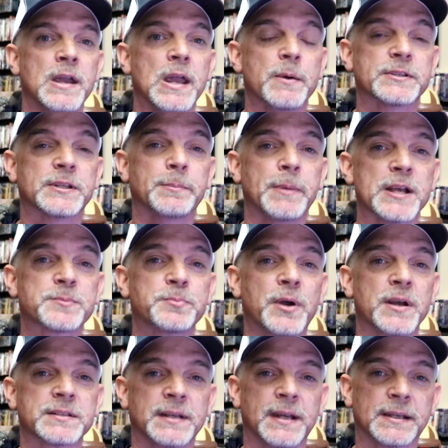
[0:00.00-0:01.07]
It was the best
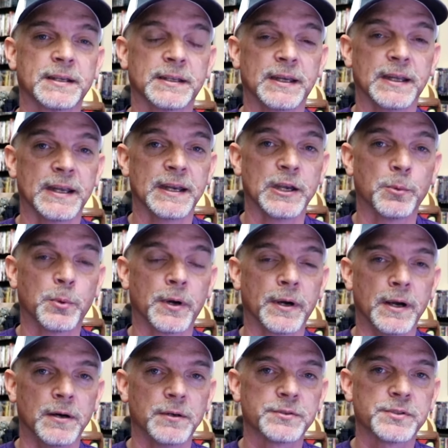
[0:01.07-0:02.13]
price that I could get anywhere
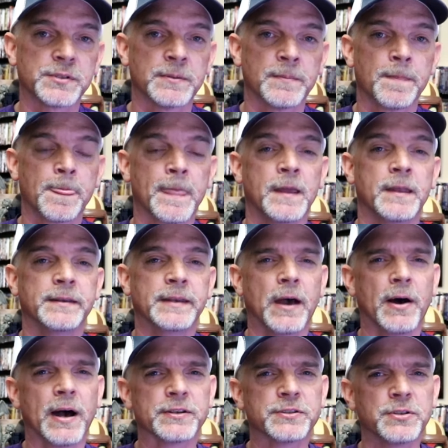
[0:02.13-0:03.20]
else.
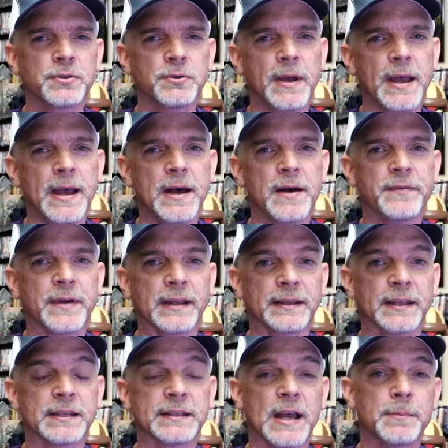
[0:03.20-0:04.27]
Now I do have a
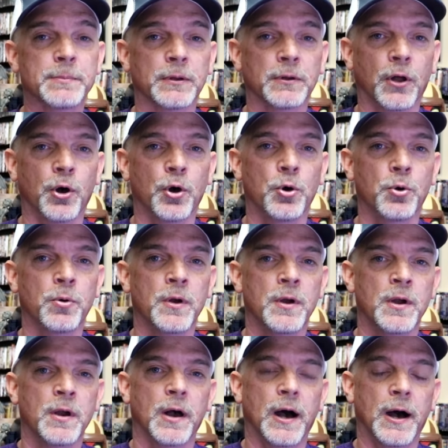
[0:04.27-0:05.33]
link down below
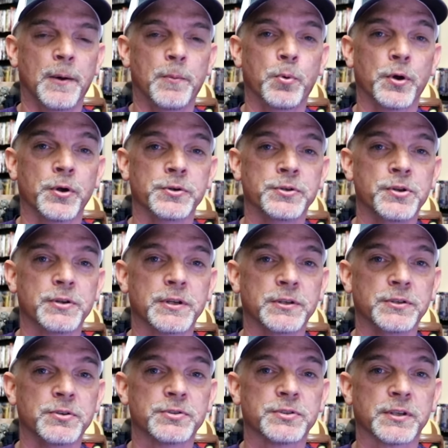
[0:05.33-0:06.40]
um, where you
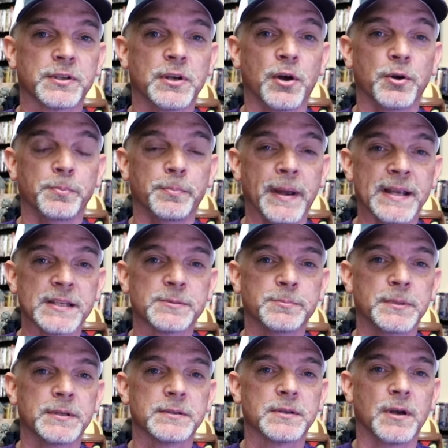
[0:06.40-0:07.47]
can use the code
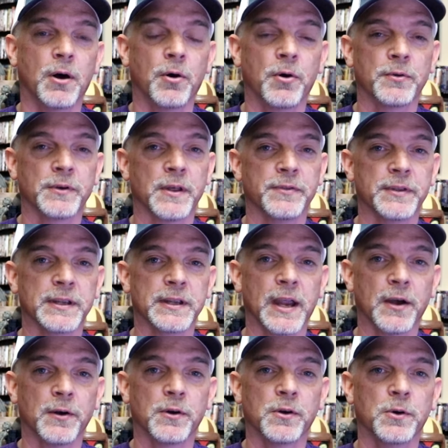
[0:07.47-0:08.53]
BASEMENT on the
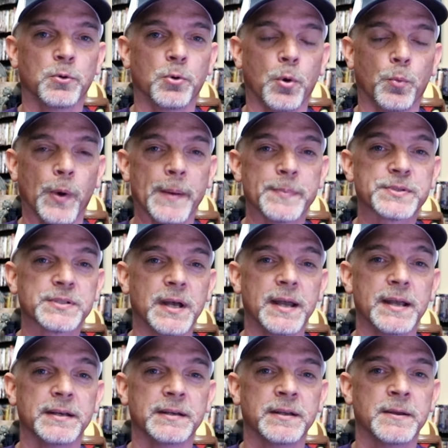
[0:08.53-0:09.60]
Arrow
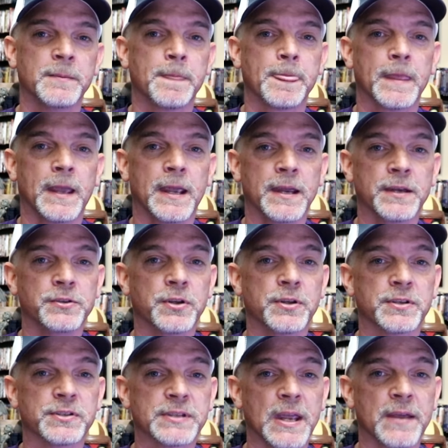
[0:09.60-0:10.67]
website and you
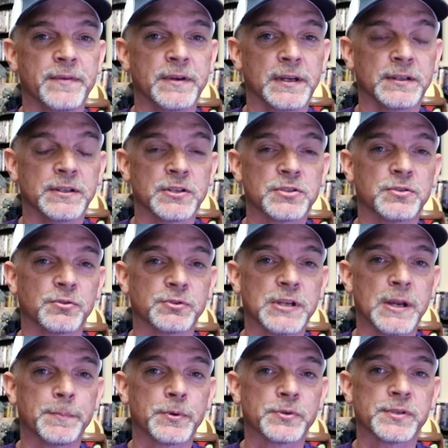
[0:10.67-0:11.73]
can save an additional
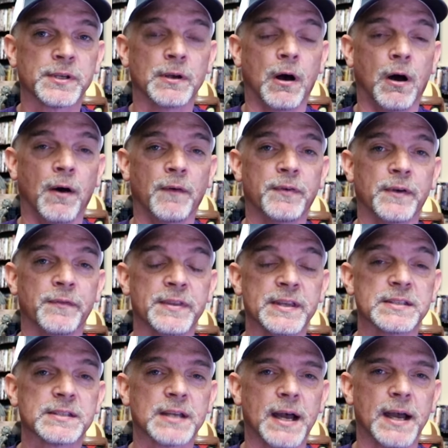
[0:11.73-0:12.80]
10% off of
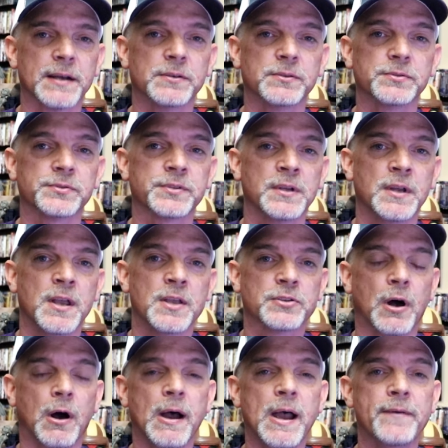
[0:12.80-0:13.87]
these titles.
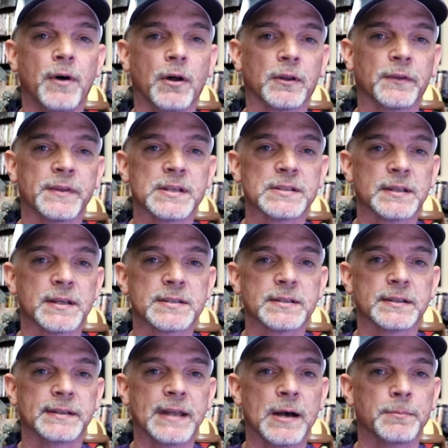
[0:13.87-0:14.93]
So I'll have all of these
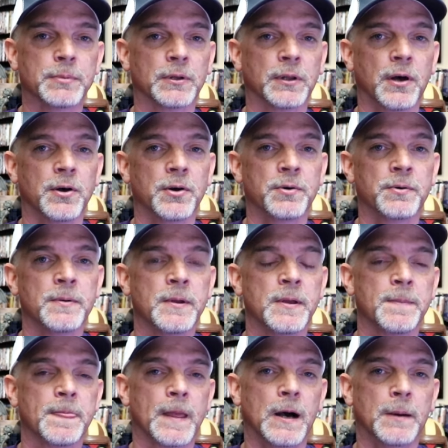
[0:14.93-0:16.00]
listed down below
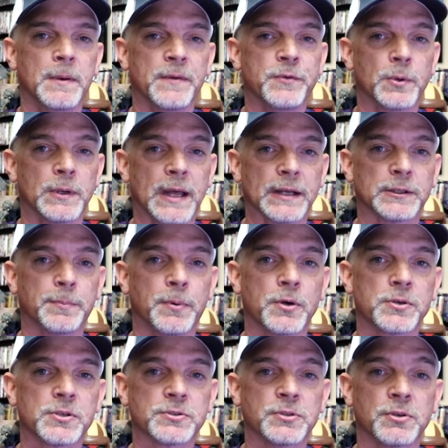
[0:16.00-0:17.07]
um, if you would like to
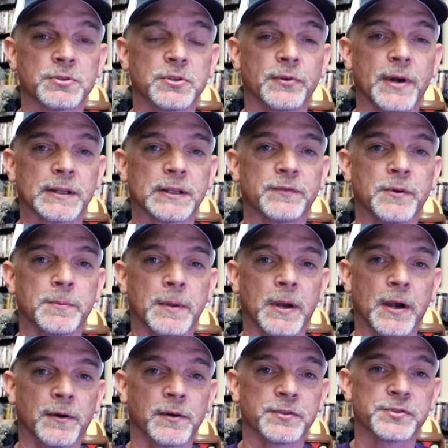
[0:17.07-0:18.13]
purchase those directly from
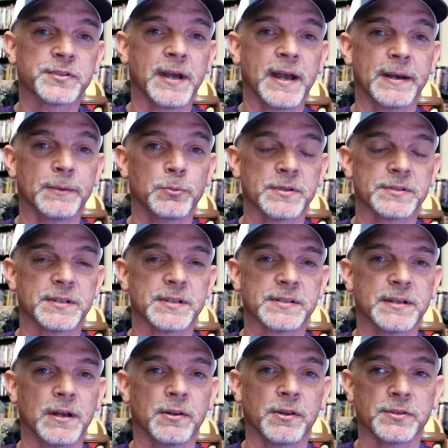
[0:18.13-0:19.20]
the Arrow site once the
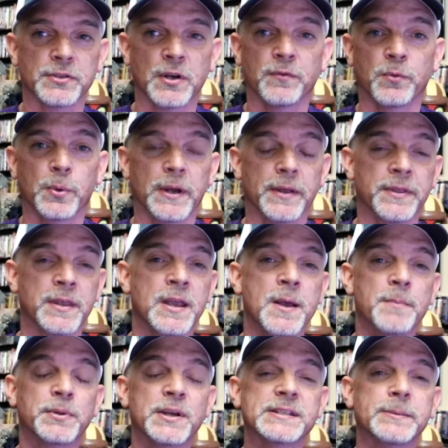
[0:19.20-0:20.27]
sale is over with.
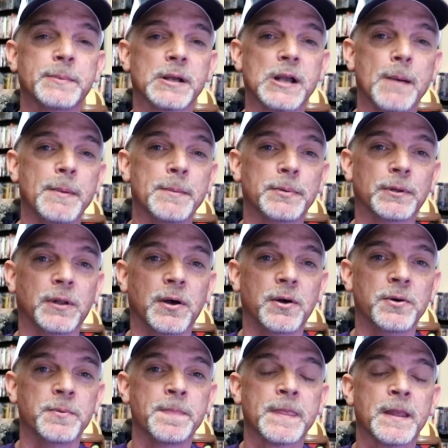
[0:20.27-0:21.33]
Please leave me a comment
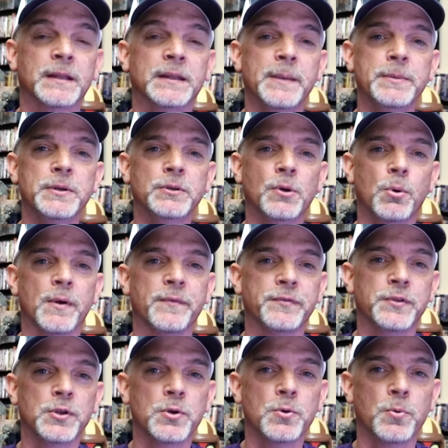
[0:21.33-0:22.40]
below. Let me know
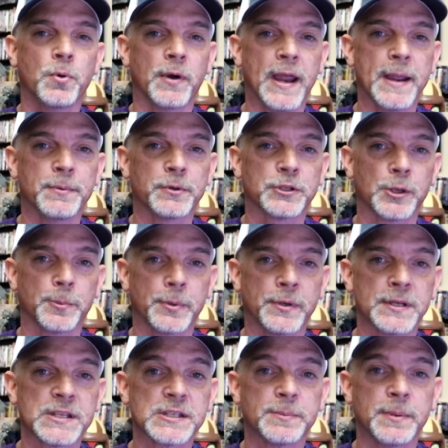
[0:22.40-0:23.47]
if you were able to
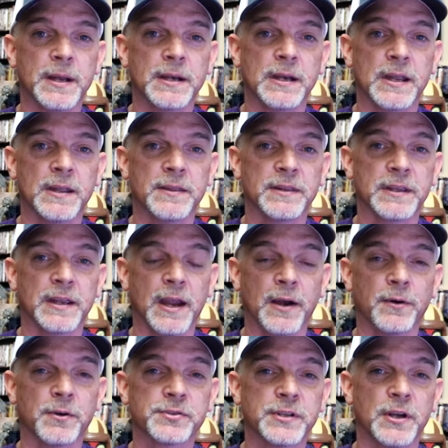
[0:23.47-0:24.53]
participate in the
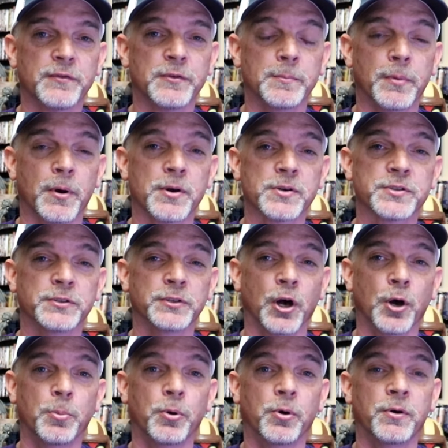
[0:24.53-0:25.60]
Arrow sale from Barnes &
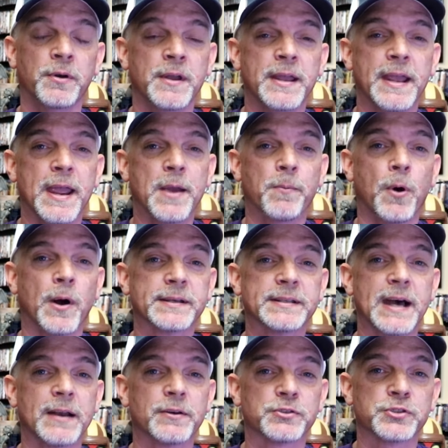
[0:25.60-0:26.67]
Noble and what
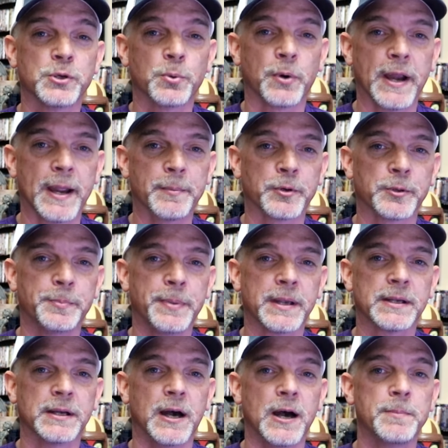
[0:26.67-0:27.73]
titles you were able to
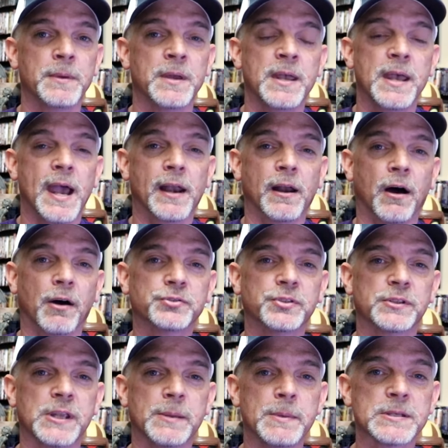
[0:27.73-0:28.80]
pick up. And
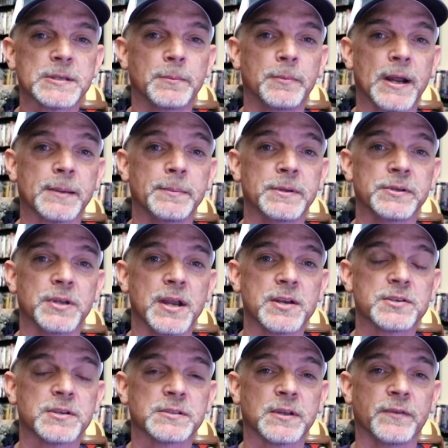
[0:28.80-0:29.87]
also give me some
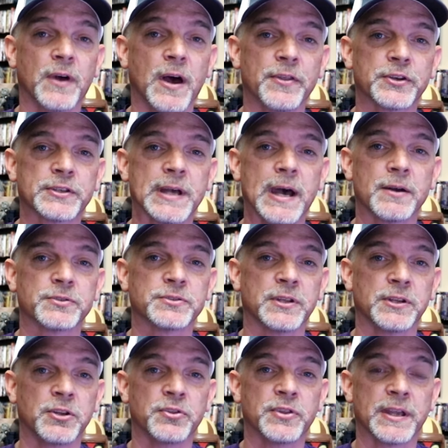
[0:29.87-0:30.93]
recommendations of other titles
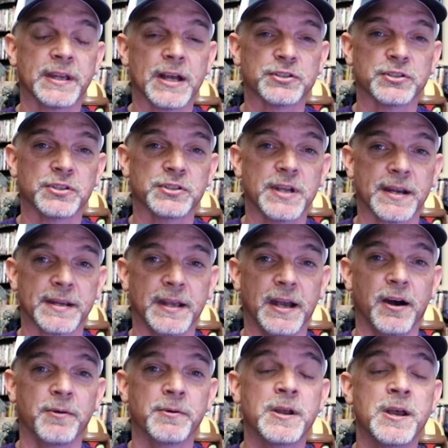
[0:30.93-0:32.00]
that you think I should check
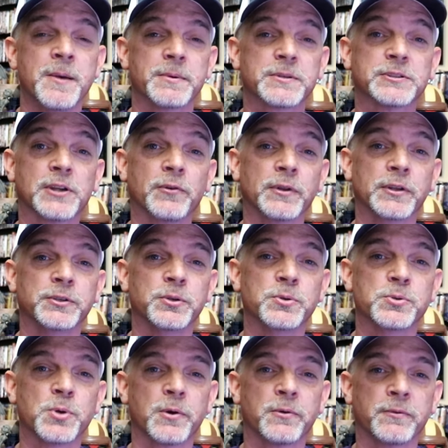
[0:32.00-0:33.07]
out because I really do
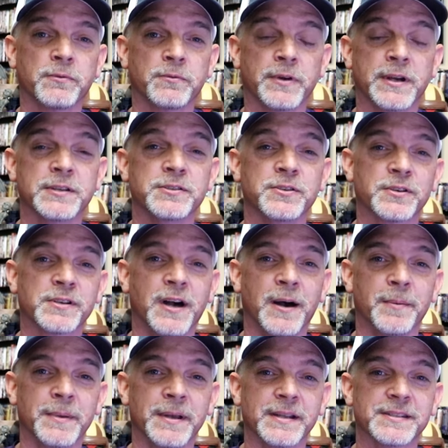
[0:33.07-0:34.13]
enjoy reading your
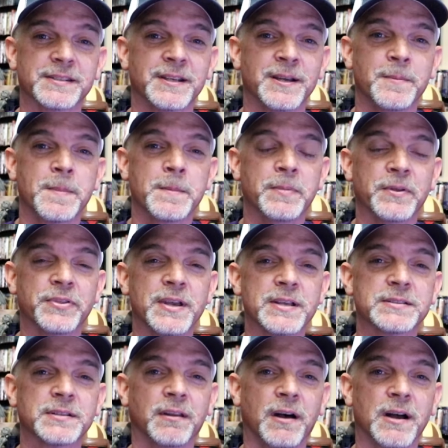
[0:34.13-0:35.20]
comments. But
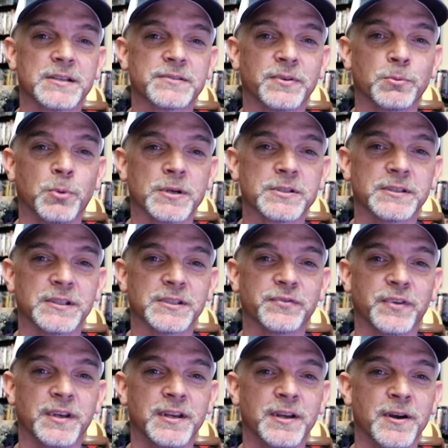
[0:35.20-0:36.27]
thanks a lot for watching this
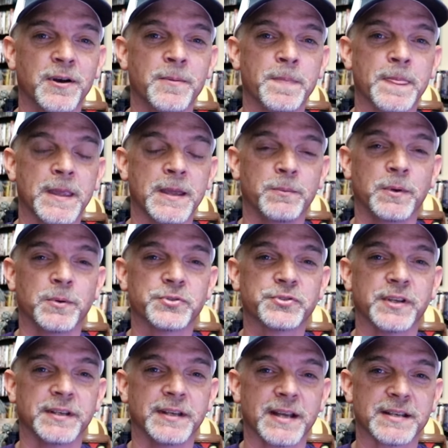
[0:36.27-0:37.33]
video and we will
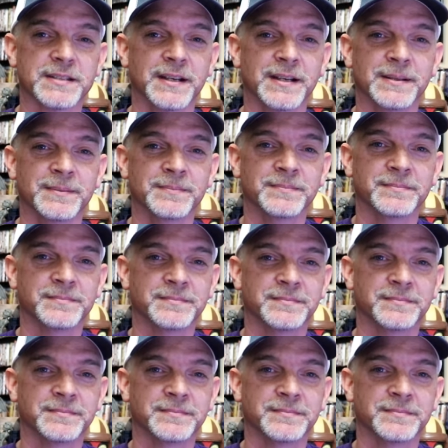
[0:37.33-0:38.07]
see you next time.